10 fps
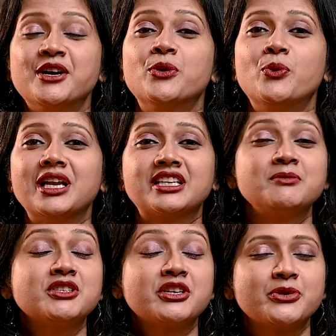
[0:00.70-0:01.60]
Welcome
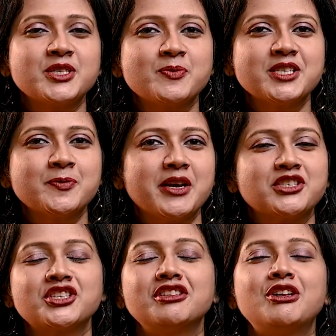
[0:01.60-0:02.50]
to the Christmas
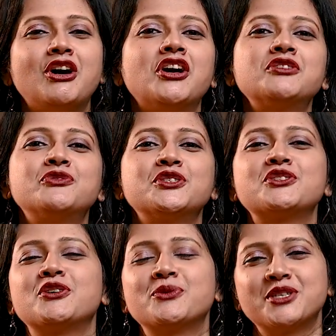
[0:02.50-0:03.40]
special on Food
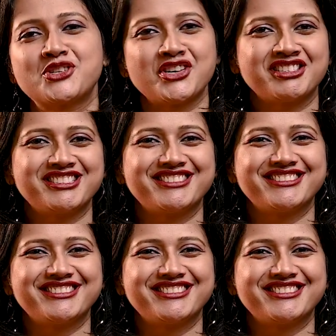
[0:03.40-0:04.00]
Talk with Sherin.